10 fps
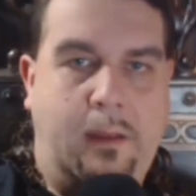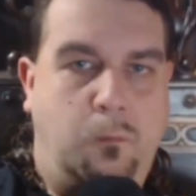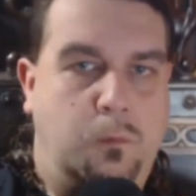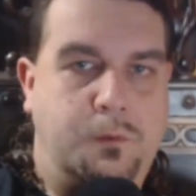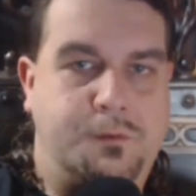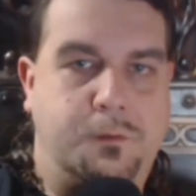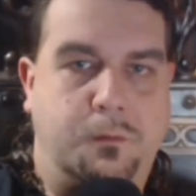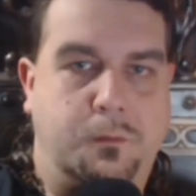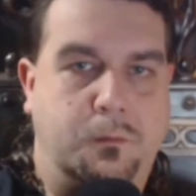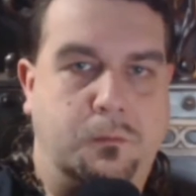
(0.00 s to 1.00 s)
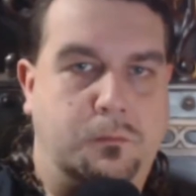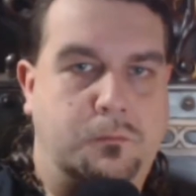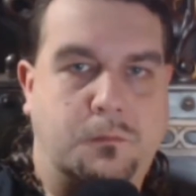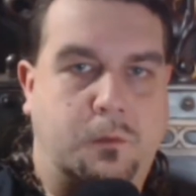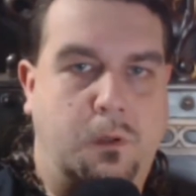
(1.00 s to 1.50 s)
would you
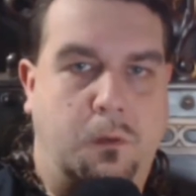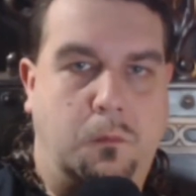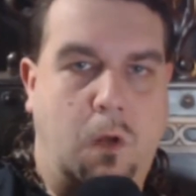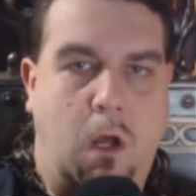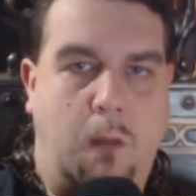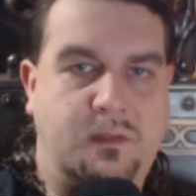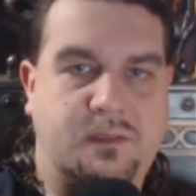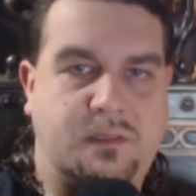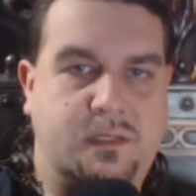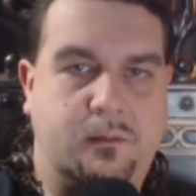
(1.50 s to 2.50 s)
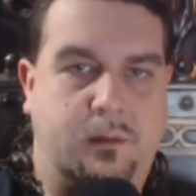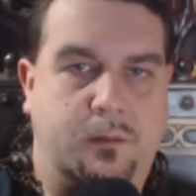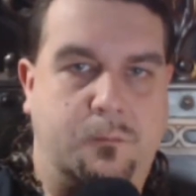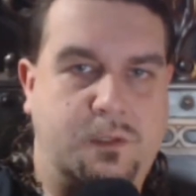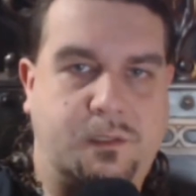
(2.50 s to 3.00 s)
go rob and steal and
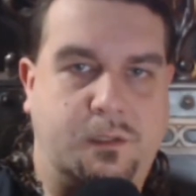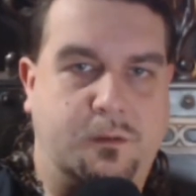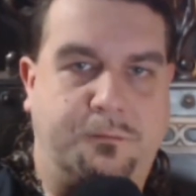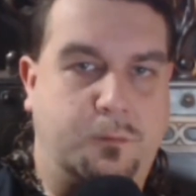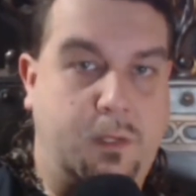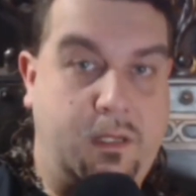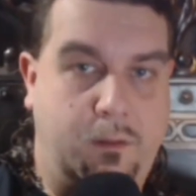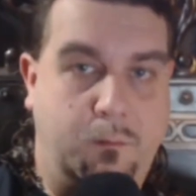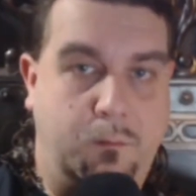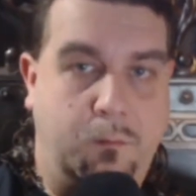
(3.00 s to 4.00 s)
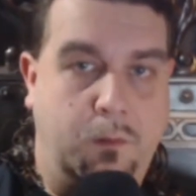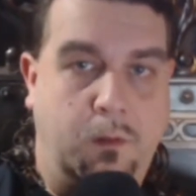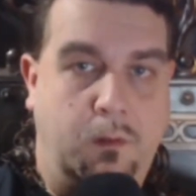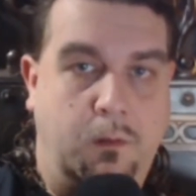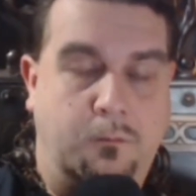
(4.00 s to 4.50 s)
risk your freedom
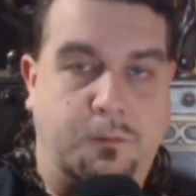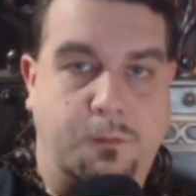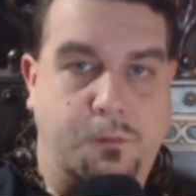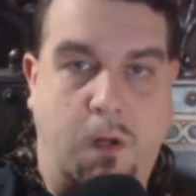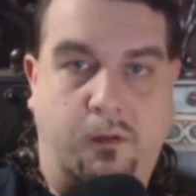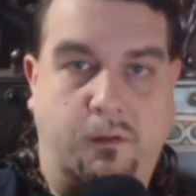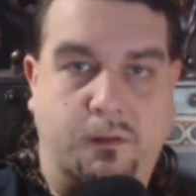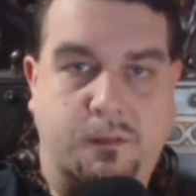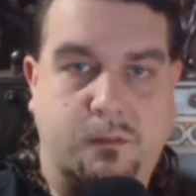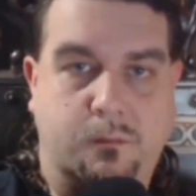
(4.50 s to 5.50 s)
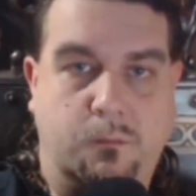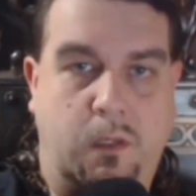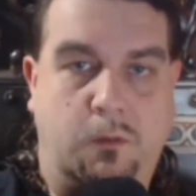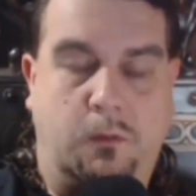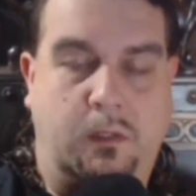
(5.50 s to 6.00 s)
for drugs when
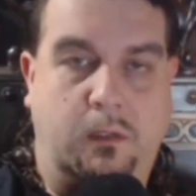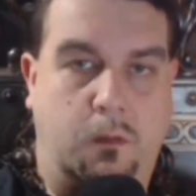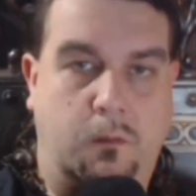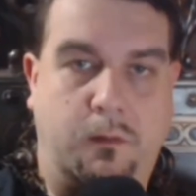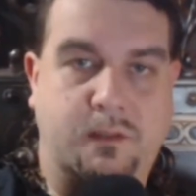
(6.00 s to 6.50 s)
you can go to this